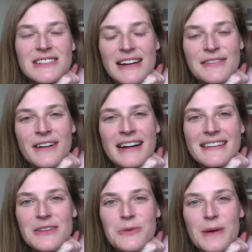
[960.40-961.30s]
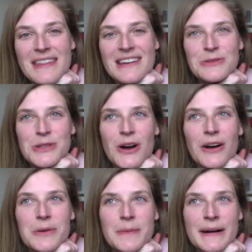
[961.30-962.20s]
I find the way that you
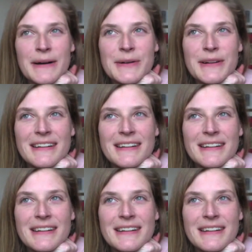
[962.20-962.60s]
talk about